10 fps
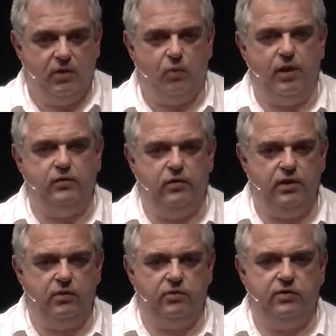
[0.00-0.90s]
Wait until you
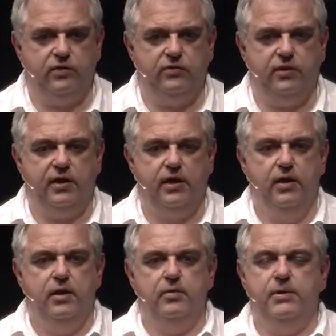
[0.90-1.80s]
hear what I'm supposed to say.
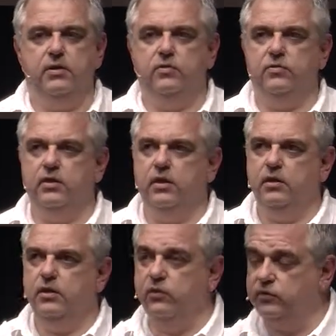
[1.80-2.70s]
Because
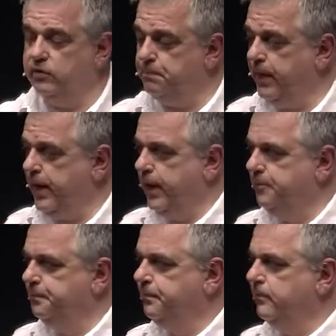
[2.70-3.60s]
it used to
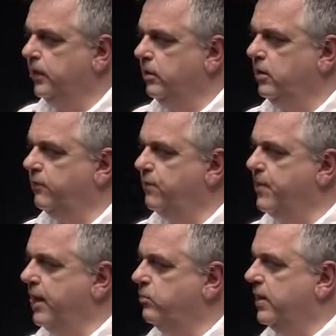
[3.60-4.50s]
be that if a
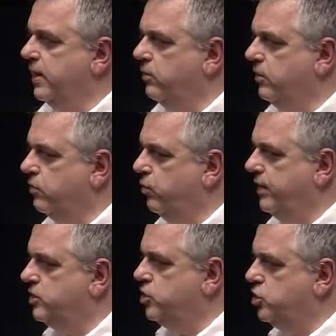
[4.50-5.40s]
man went out with a
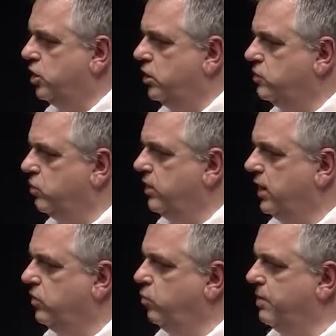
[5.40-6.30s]
creased shirt, all the
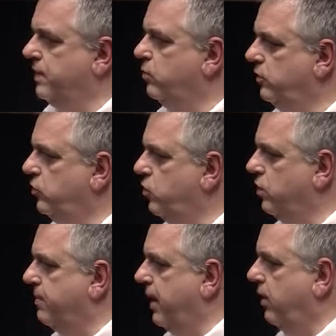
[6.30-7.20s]
other women would
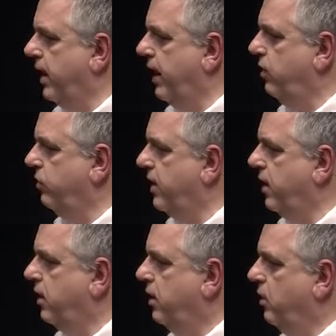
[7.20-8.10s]
talk about how
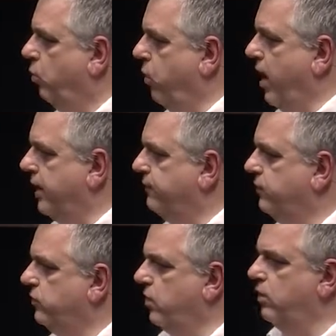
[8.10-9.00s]
that wife
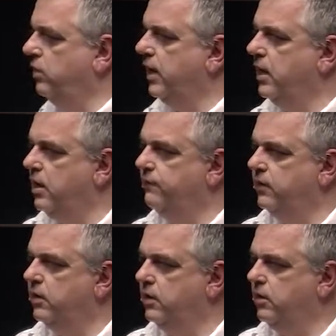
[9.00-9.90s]
was not looking
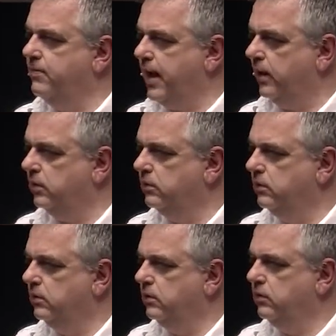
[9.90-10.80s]
after her man.
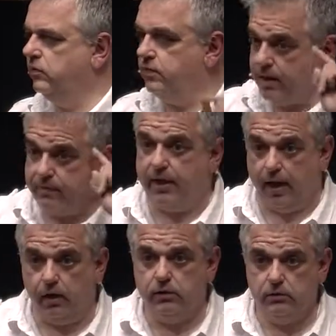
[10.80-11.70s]
So remember
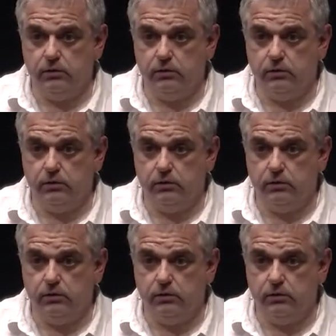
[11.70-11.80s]
that?